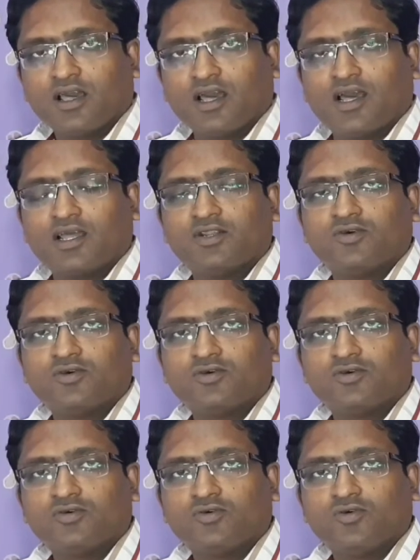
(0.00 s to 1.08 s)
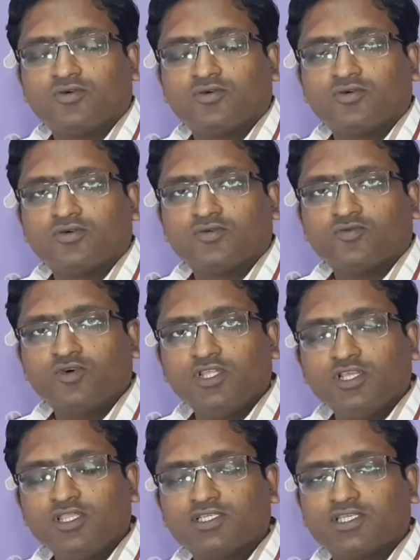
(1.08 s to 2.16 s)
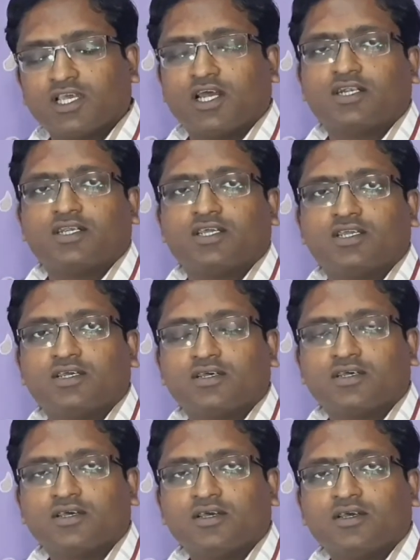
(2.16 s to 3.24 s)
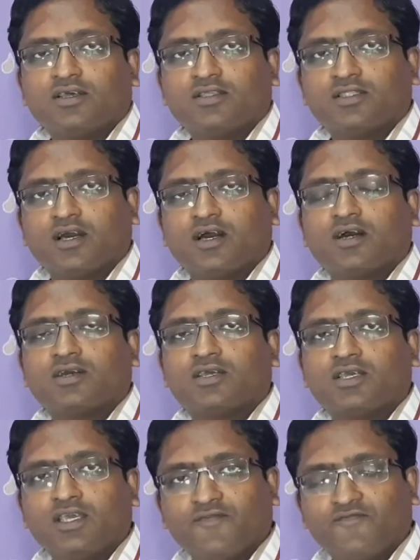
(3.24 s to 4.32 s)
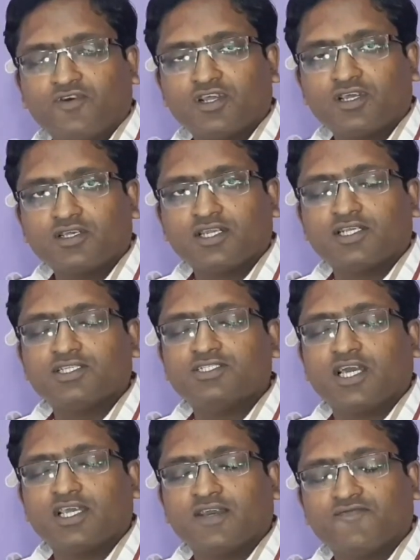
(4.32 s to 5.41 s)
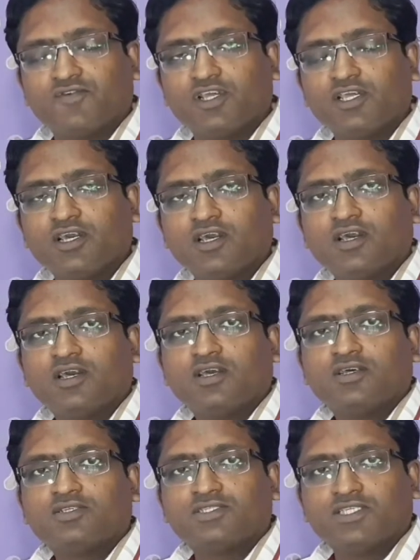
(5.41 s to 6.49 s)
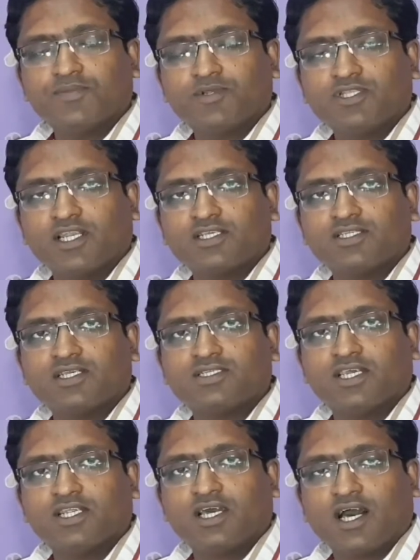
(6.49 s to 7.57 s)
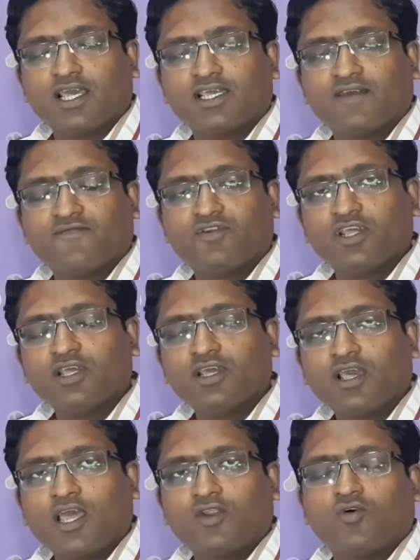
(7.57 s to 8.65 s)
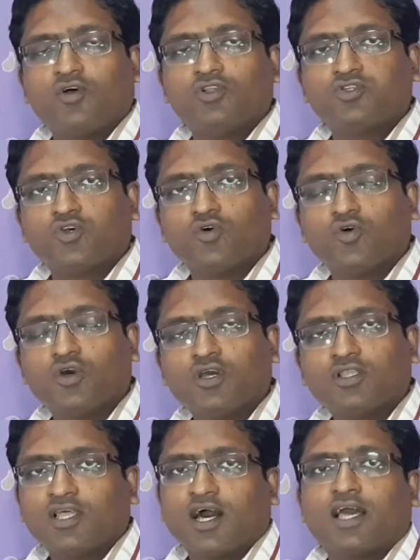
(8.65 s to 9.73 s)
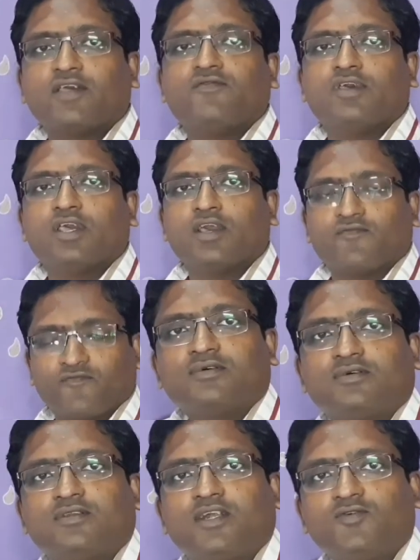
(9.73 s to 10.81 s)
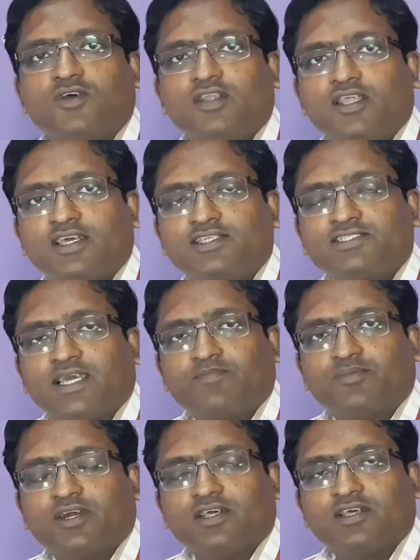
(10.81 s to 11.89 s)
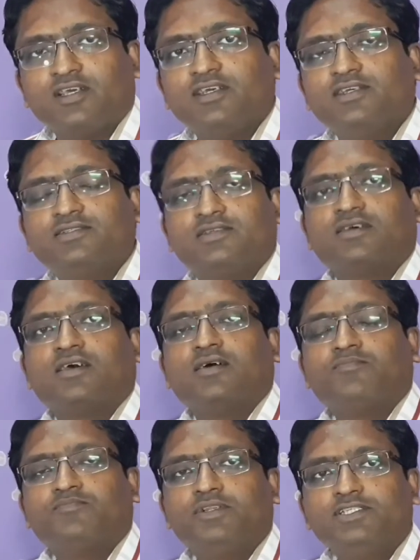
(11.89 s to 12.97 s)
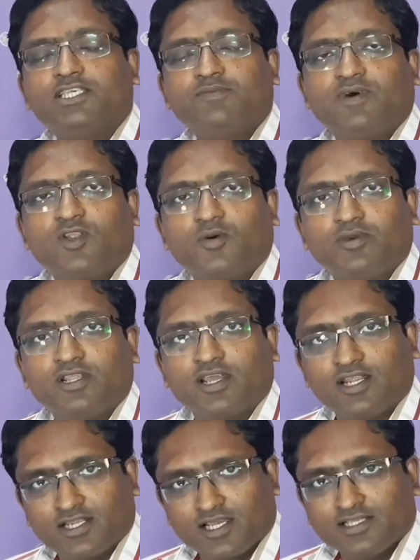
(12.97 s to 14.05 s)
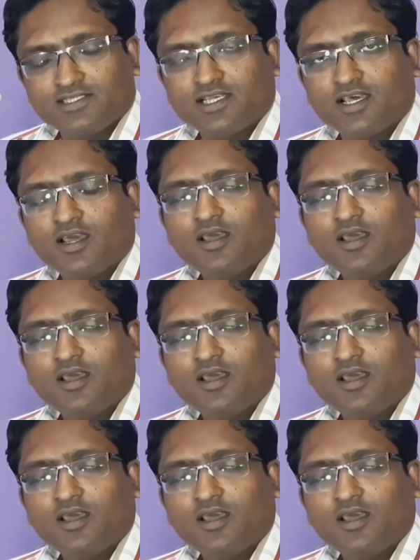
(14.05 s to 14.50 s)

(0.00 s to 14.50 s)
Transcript: and within this ART the GIFT, that is GIFT, ZIFT, that is the ZIFT, and also the IVF. Now the next chapter is principle of inheritance.